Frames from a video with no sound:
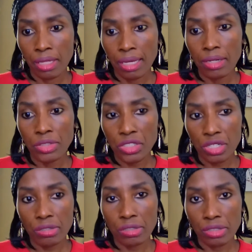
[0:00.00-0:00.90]
And I'll just
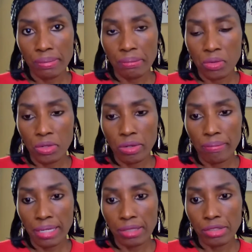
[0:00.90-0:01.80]
talk a little bit more
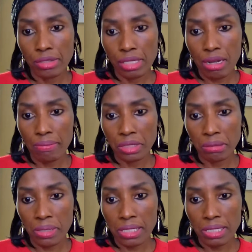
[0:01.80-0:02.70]
about her
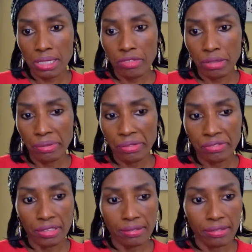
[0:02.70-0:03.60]
accomplishments very briefly.